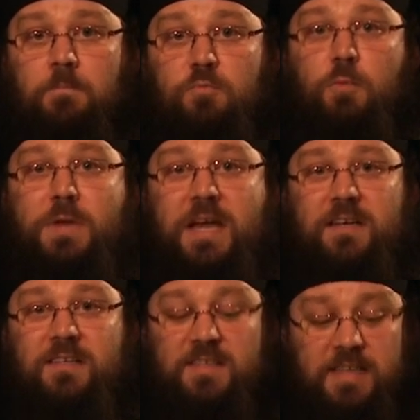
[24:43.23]
to be
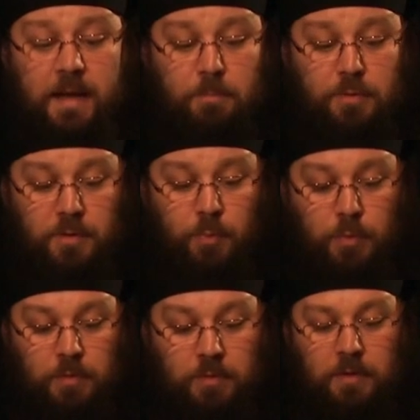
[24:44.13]

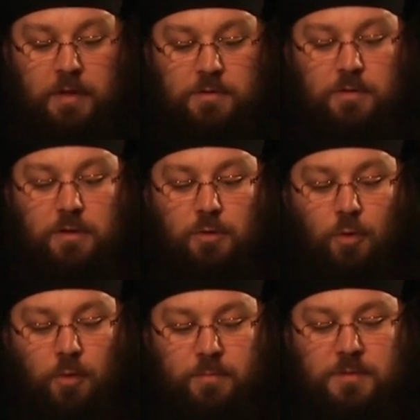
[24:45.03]
acceptable to the
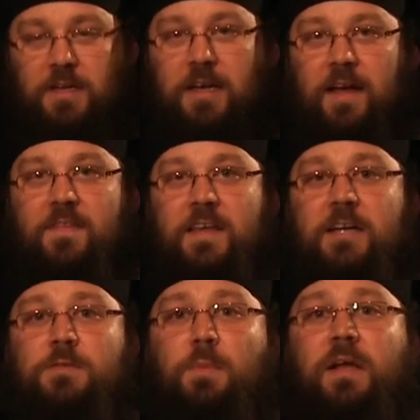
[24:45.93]
norms and the
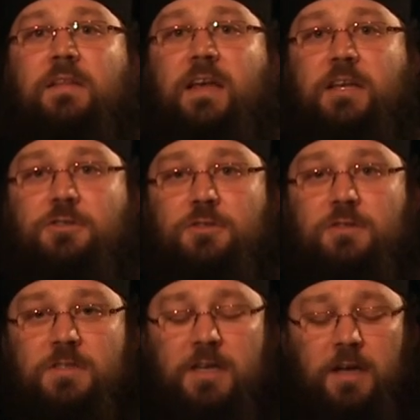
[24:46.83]

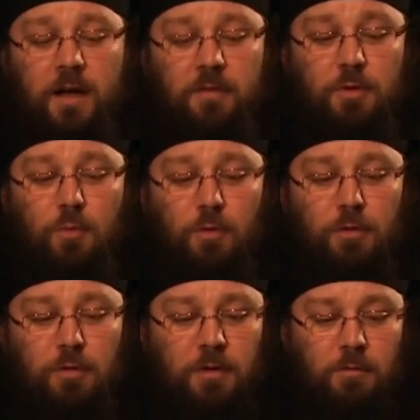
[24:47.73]
expectations of the
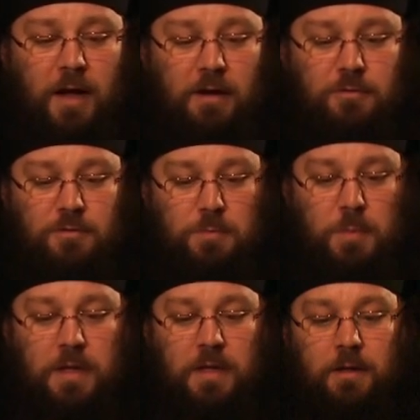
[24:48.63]
world around
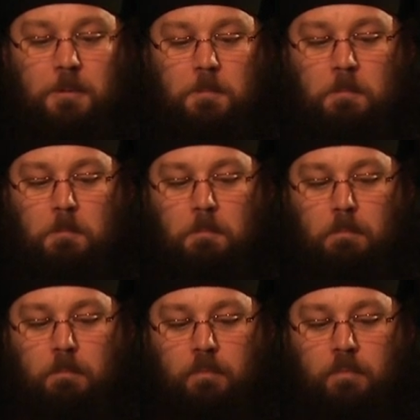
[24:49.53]
me?
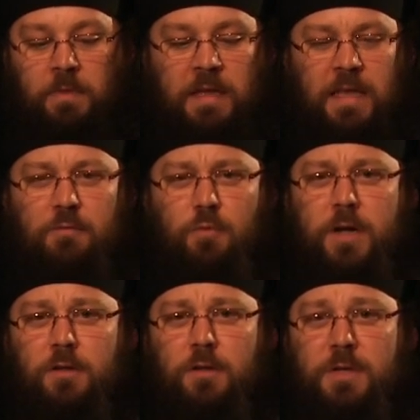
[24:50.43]
If
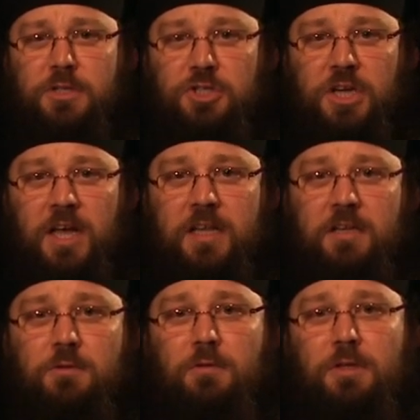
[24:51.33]
we are to be
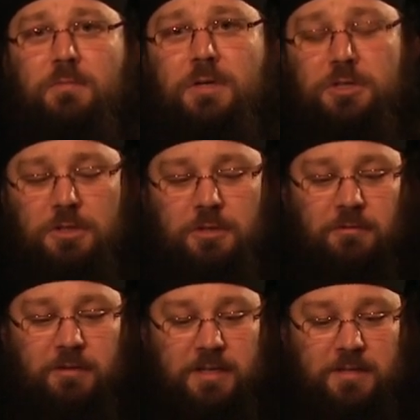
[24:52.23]
genuine
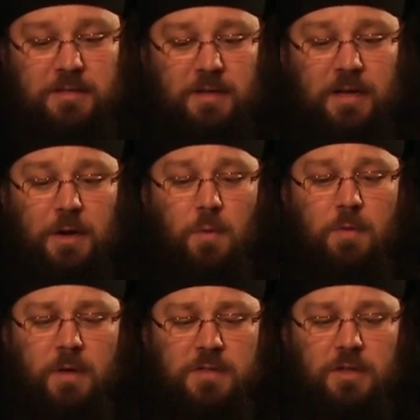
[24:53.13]
missionaries, we
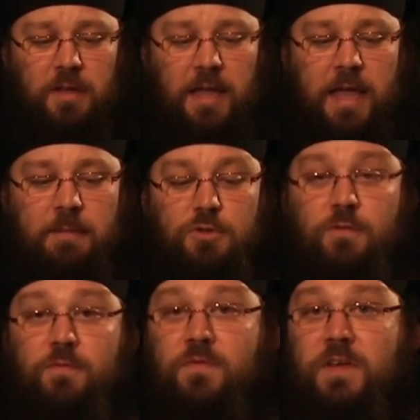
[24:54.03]
must not aim to
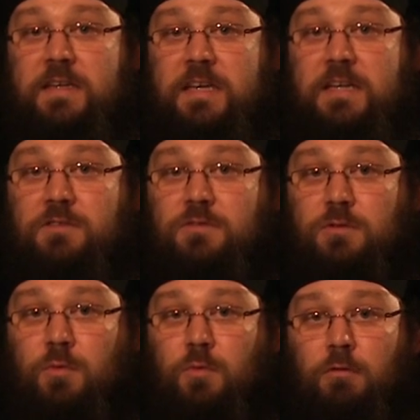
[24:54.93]
fit into
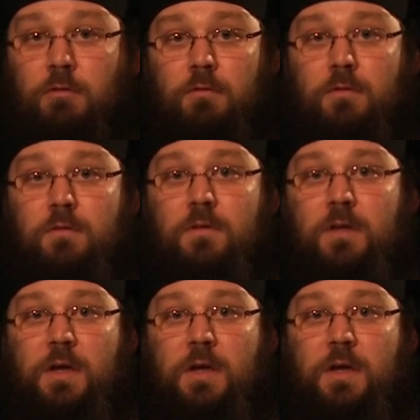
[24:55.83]
the world.